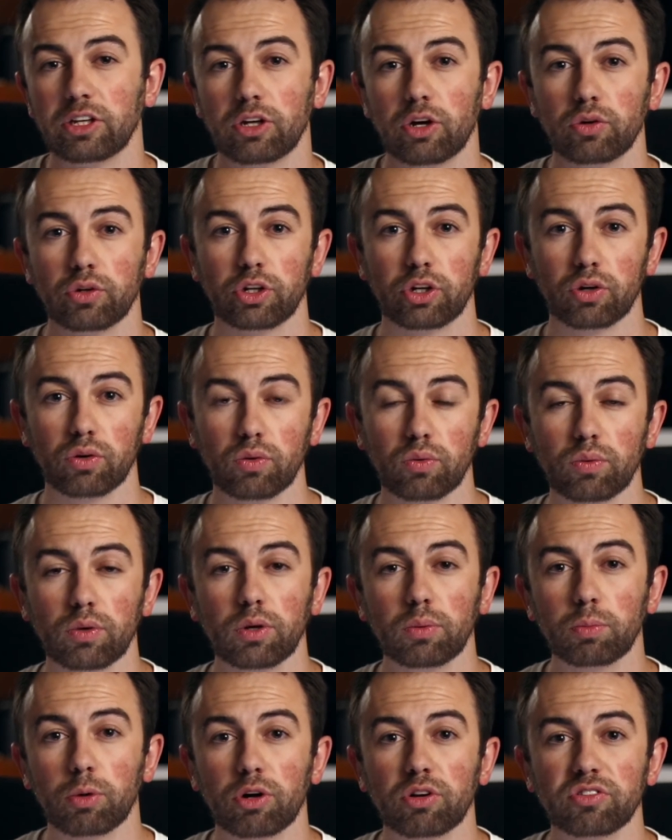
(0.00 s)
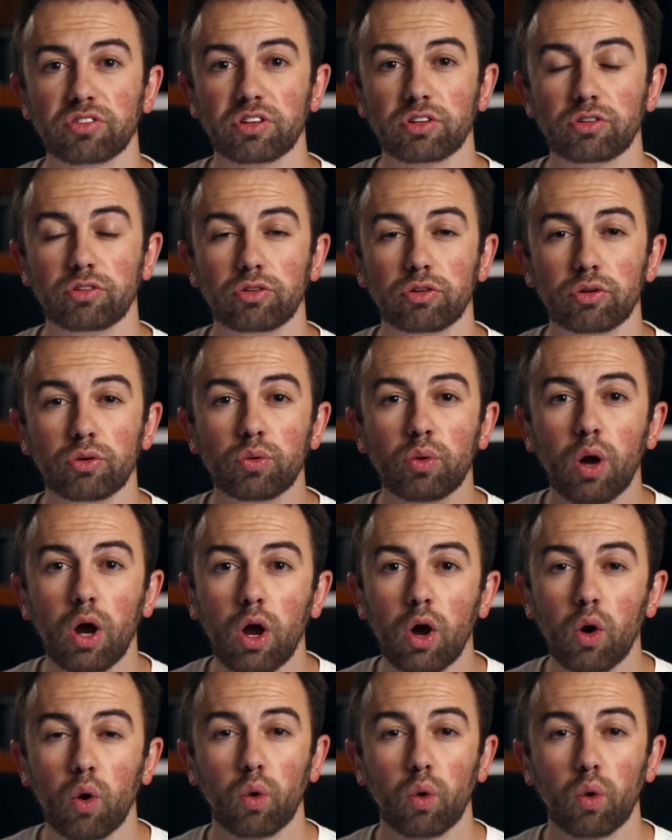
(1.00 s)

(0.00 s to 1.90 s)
you know, you're a real person too,